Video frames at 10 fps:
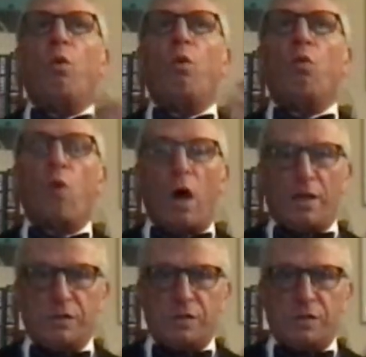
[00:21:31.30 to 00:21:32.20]

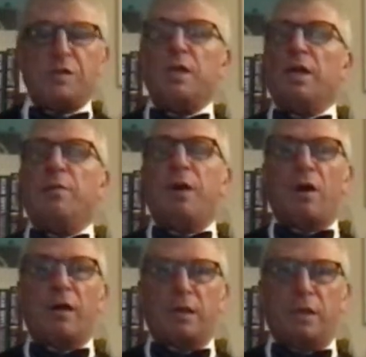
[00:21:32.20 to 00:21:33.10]
once in
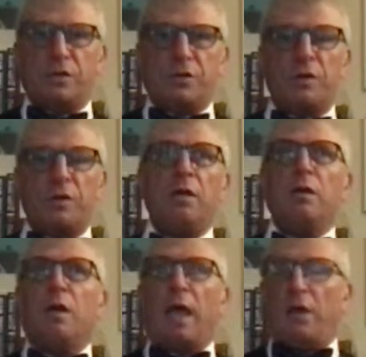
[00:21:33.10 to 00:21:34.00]
American history.
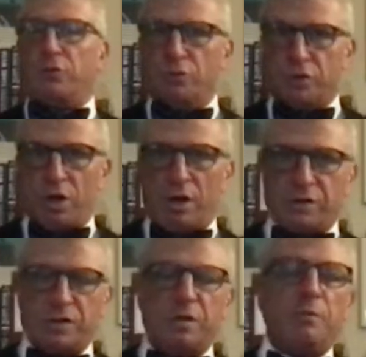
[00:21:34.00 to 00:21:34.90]
Andrew
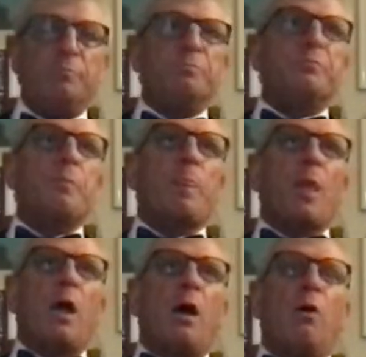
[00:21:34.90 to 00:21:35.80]
Johnson
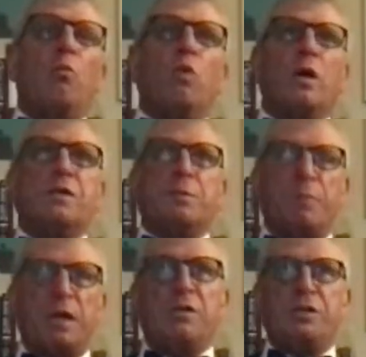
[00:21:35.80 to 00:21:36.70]
was
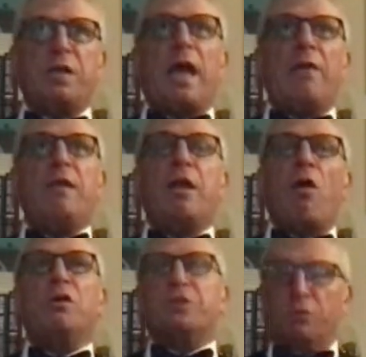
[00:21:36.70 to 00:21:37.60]
impeached and then
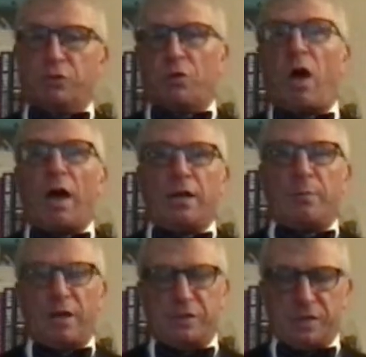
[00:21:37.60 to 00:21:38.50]
also tried
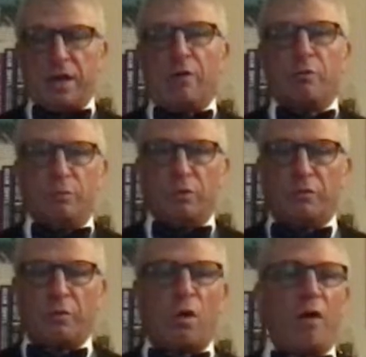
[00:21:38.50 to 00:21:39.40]
by the Senate and removed
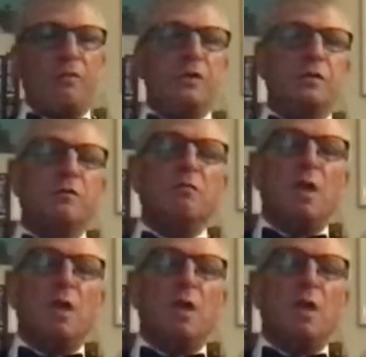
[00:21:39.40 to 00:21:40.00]
from office.